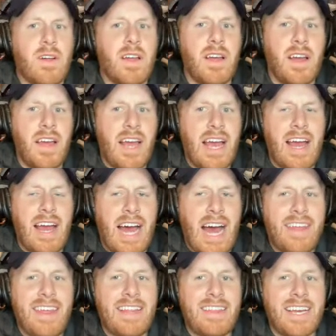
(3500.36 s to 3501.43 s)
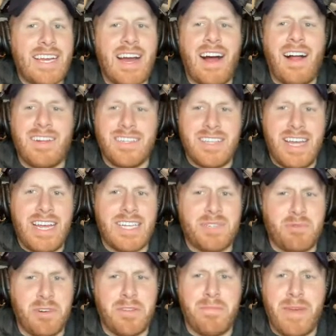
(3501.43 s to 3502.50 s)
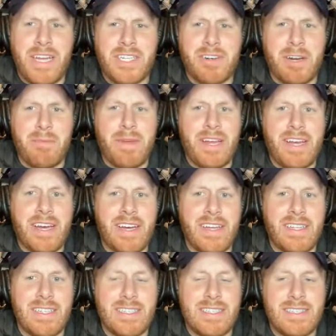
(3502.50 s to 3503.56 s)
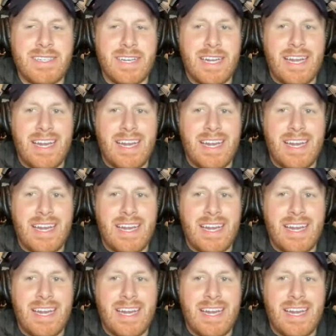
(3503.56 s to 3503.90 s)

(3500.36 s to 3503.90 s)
I think the college thing is worth measuring because